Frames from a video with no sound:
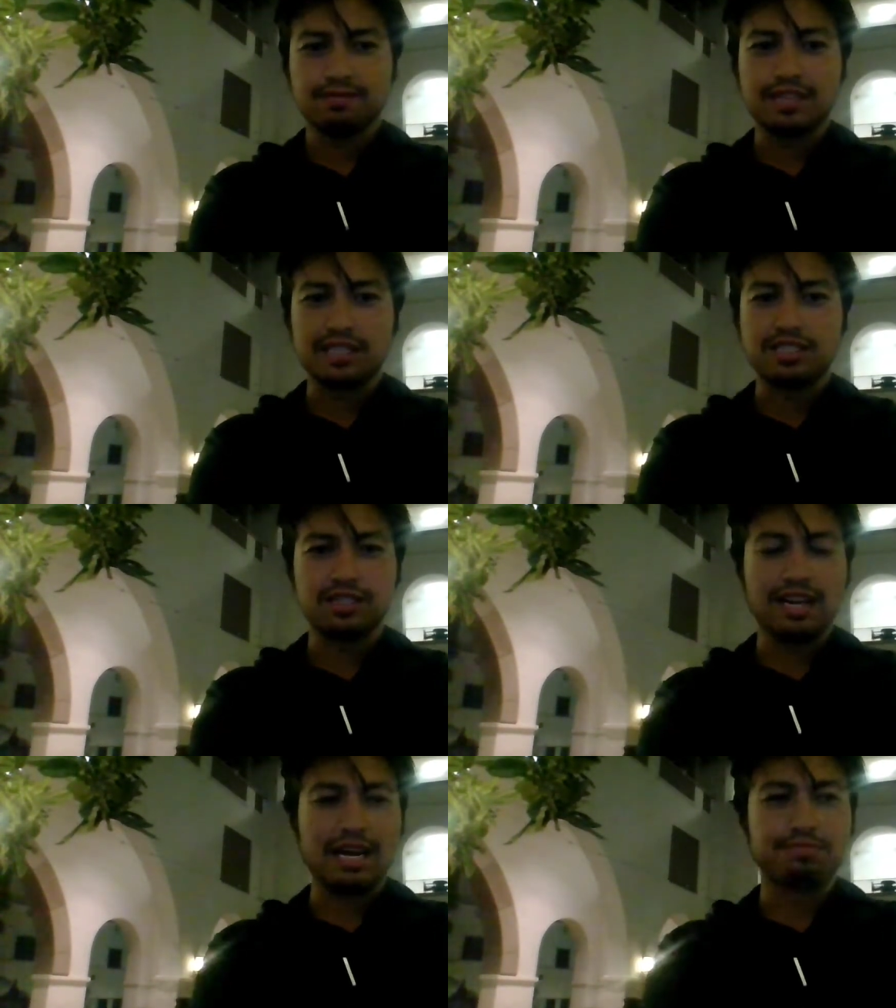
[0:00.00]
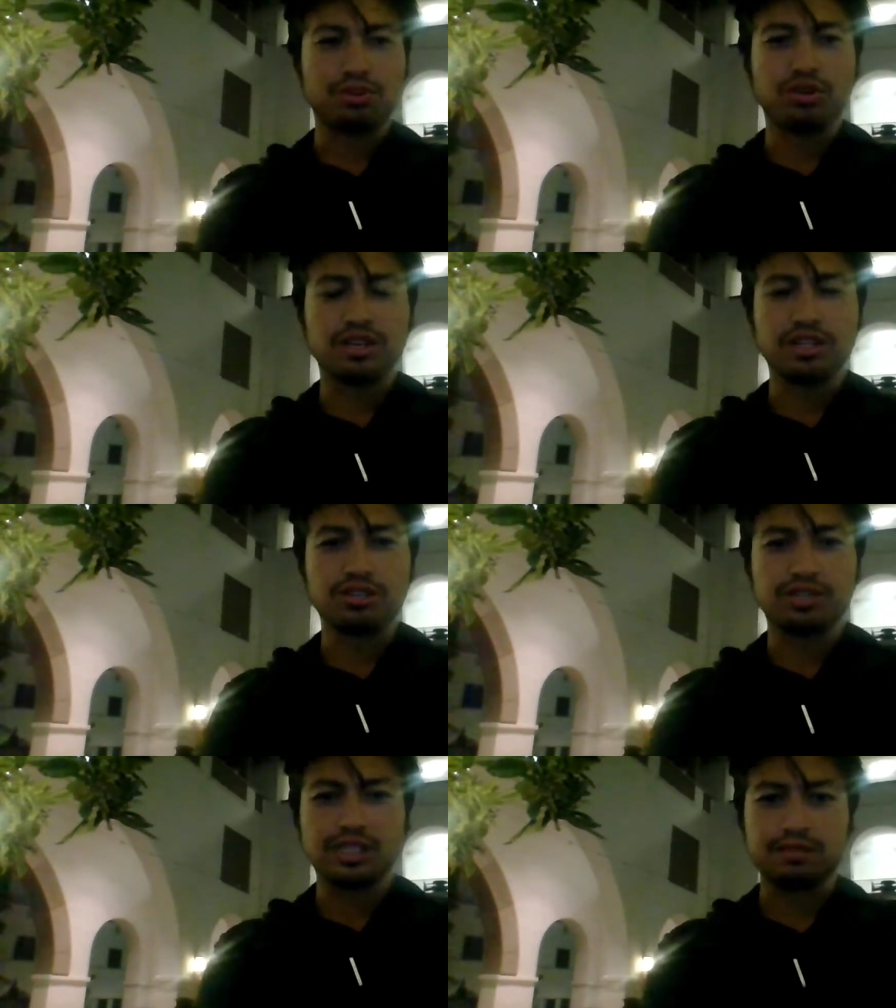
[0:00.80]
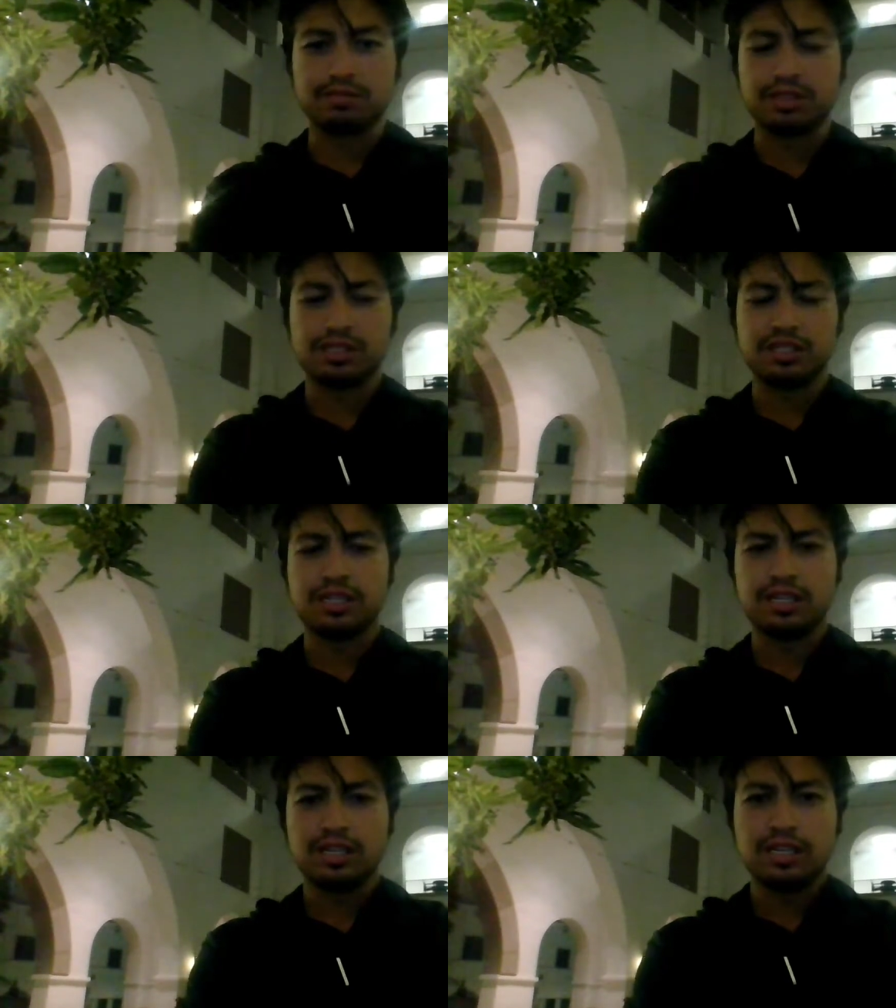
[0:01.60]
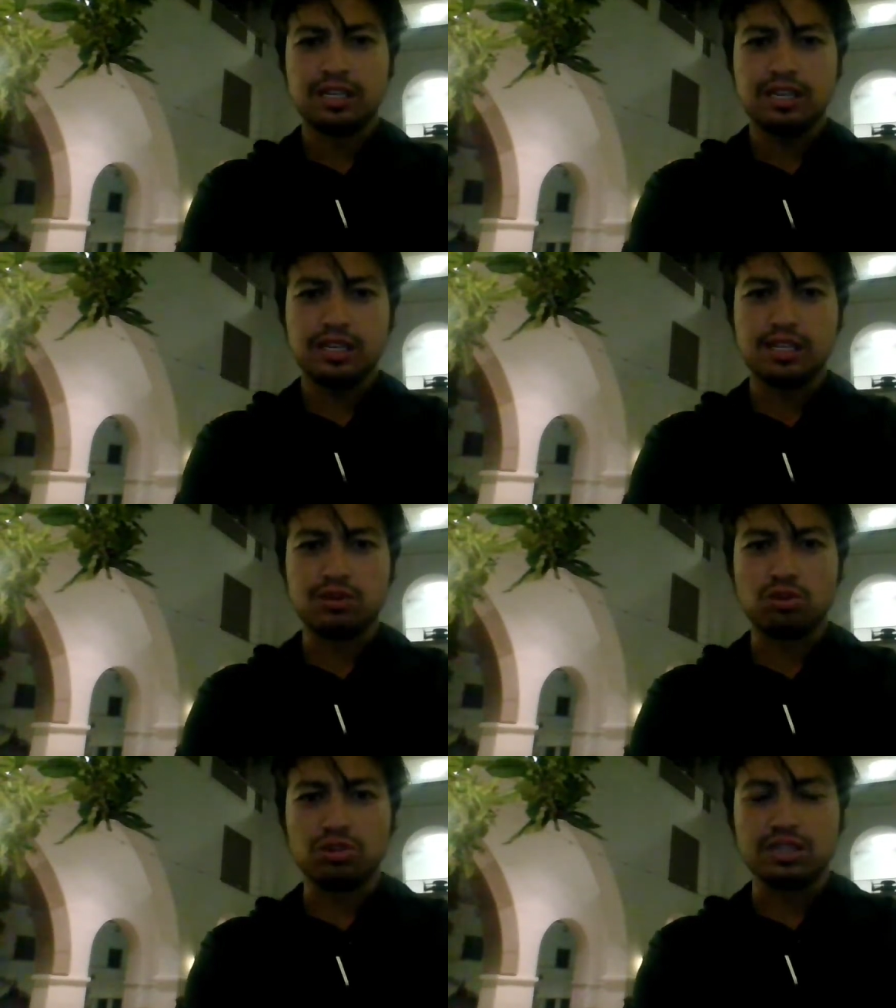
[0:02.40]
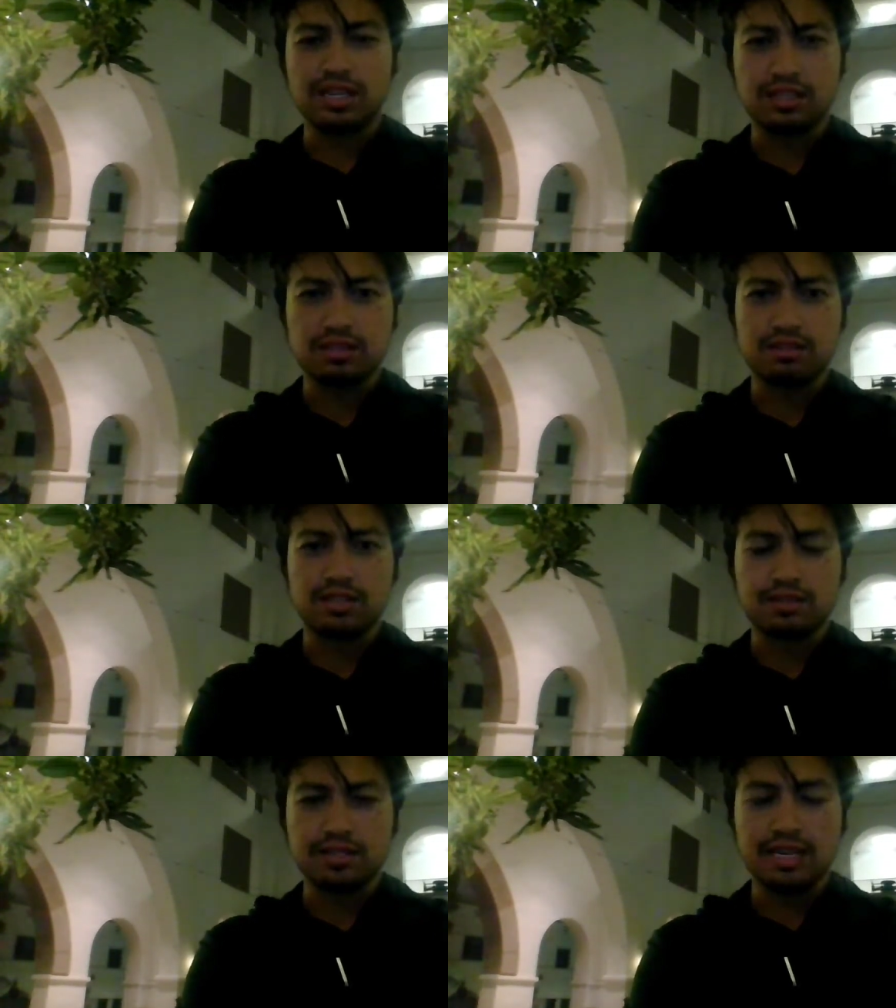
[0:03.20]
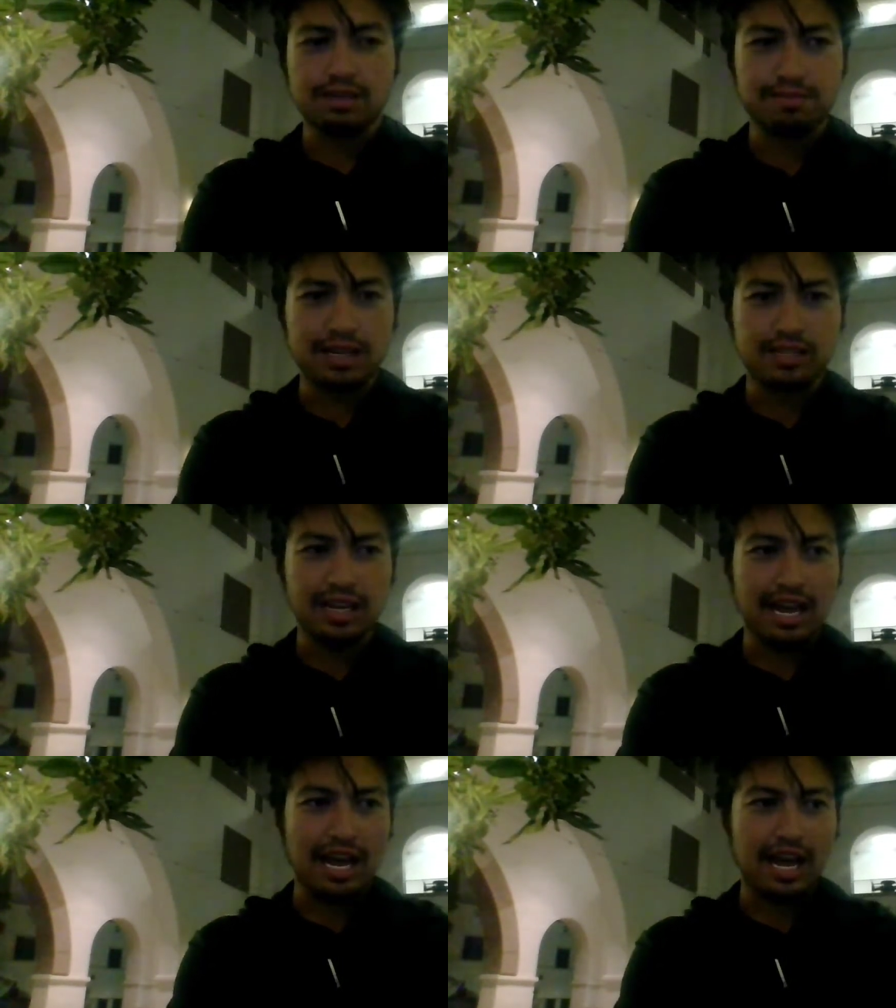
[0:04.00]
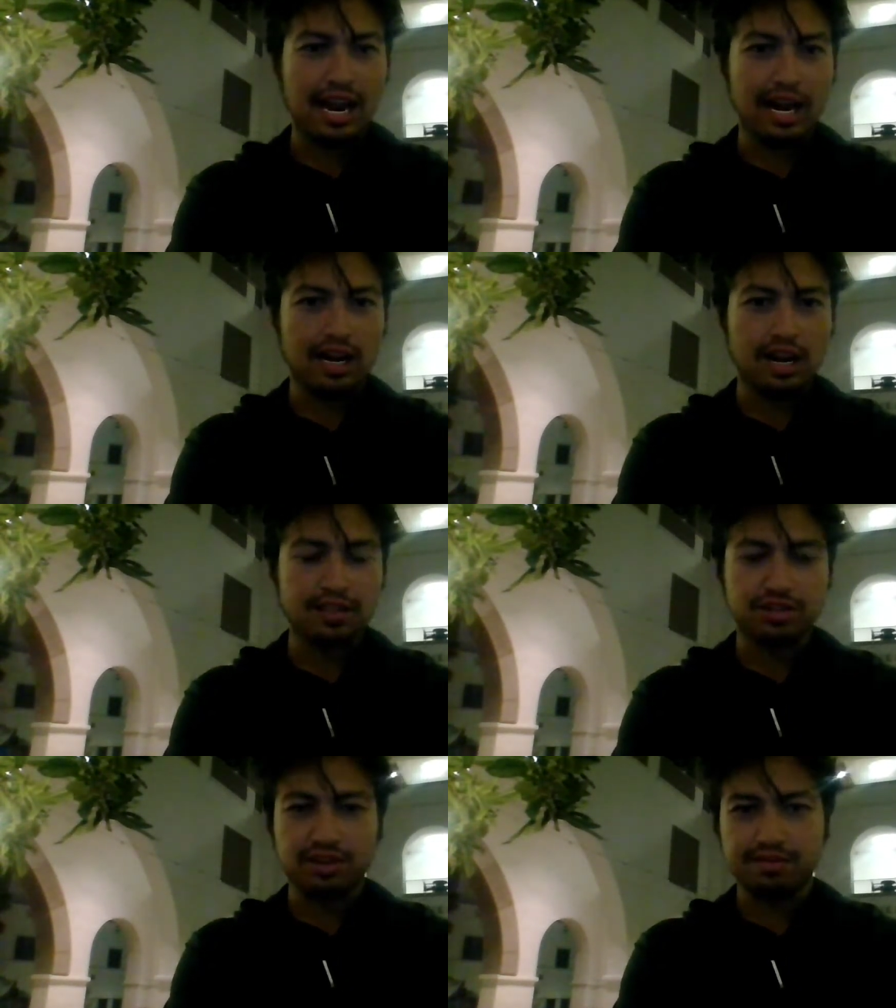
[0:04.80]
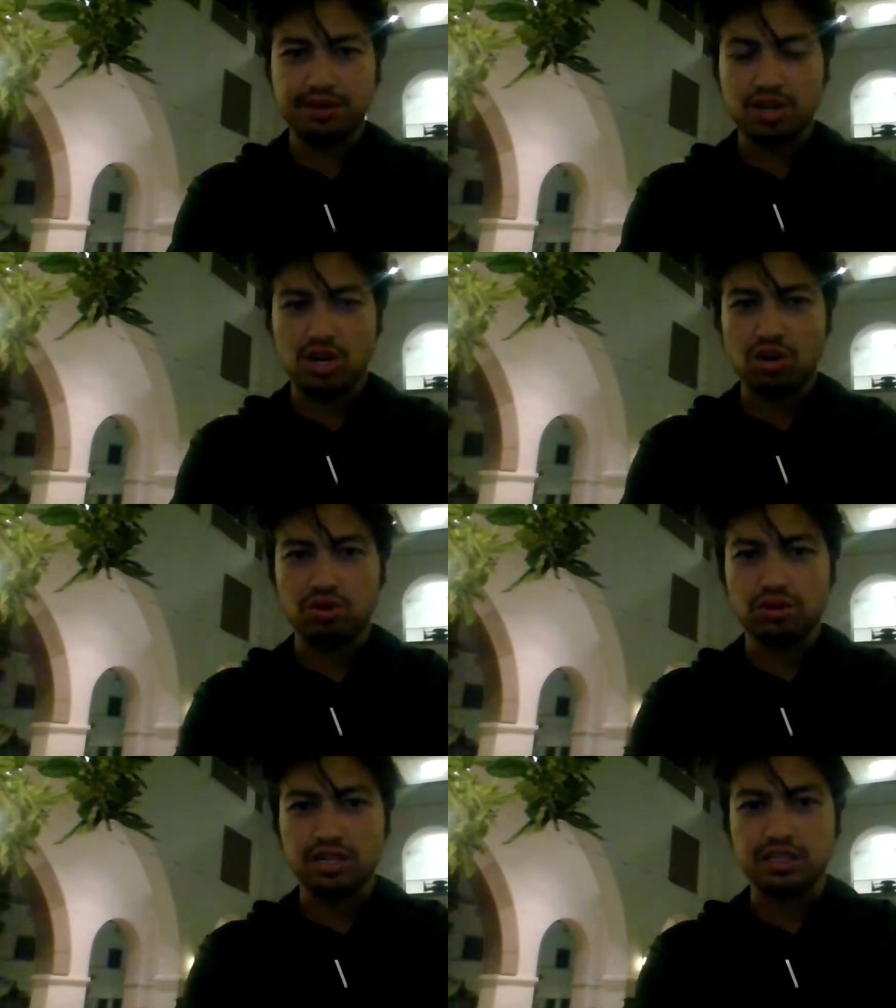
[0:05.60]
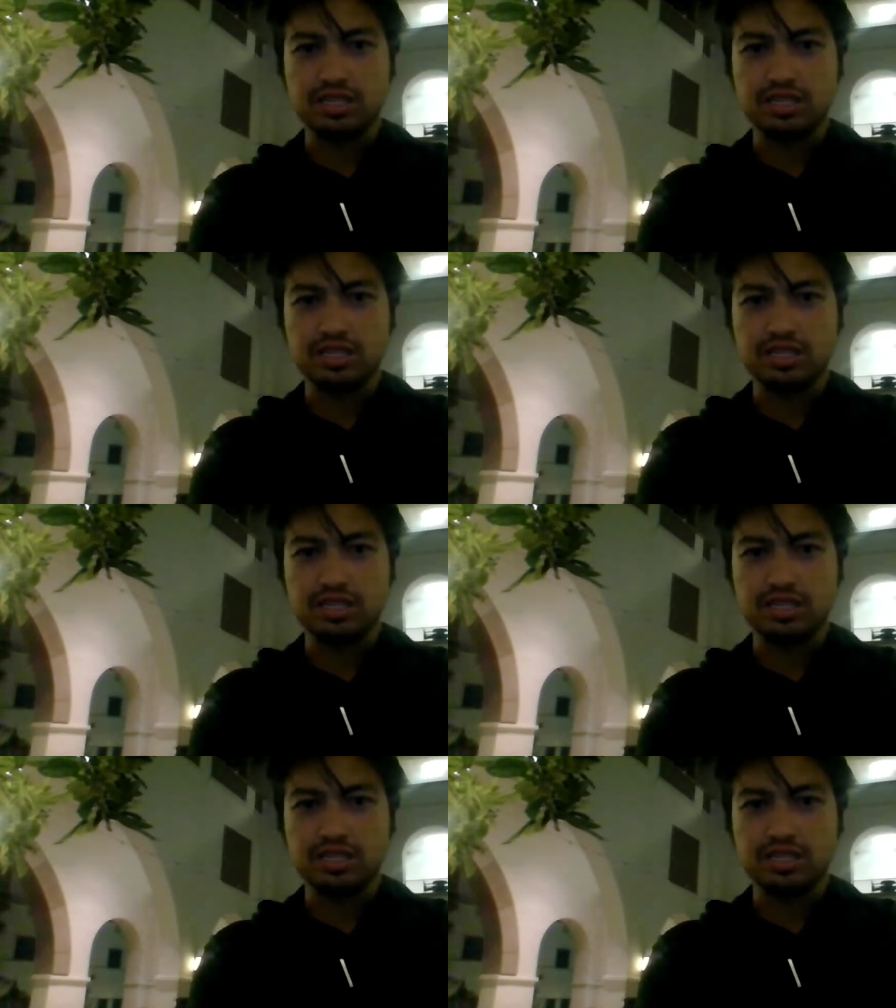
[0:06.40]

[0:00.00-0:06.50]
was, for what seems like miles and miles and miles, there's a cemetery bound for Lemon Grove and La Mesa,